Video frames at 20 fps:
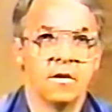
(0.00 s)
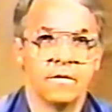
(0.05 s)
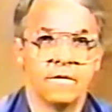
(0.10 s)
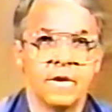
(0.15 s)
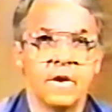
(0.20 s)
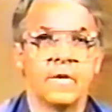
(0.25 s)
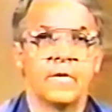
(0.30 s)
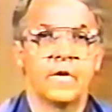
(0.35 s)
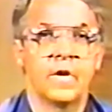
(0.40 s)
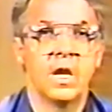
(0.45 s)

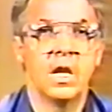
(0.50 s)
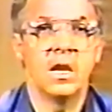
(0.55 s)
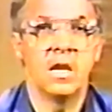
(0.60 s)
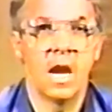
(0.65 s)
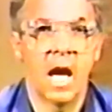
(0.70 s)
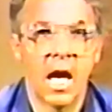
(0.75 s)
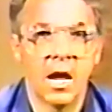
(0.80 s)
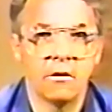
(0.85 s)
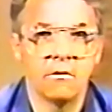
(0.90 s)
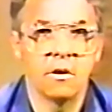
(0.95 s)

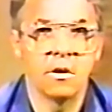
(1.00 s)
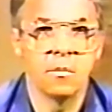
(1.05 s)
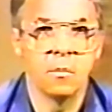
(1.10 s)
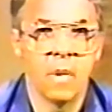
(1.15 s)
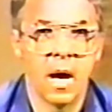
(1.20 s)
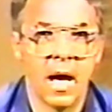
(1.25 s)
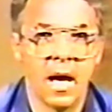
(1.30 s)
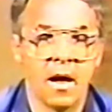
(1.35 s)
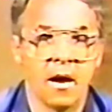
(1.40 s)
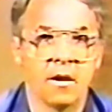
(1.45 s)
1,500
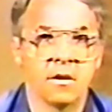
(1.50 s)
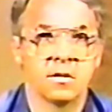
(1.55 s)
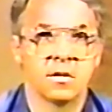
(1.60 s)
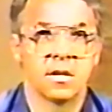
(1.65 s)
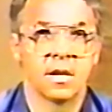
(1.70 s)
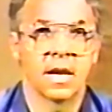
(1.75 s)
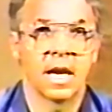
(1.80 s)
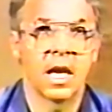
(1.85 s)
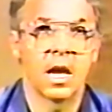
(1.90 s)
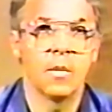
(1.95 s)
miles
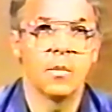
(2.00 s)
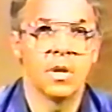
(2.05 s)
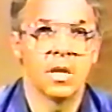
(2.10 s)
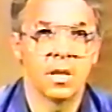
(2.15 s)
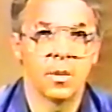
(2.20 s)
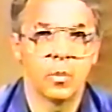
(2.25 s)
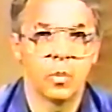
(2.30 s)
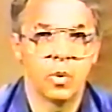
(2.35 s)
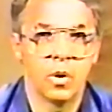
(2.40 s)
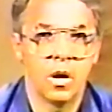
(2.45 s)
to get him in
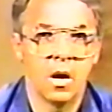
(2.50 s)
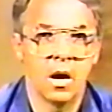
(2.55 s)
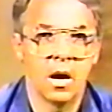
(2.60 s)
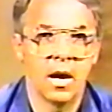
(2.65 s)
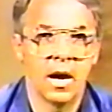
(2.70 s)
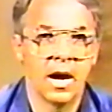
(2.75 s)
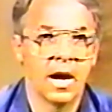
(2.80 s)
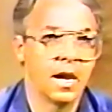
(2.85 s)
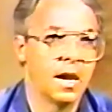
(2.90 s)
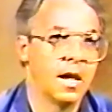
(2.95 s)
the prayer
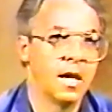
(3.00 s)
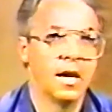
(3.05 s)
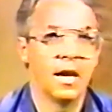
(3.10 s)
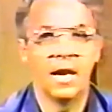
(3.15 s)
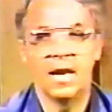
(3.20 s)
line.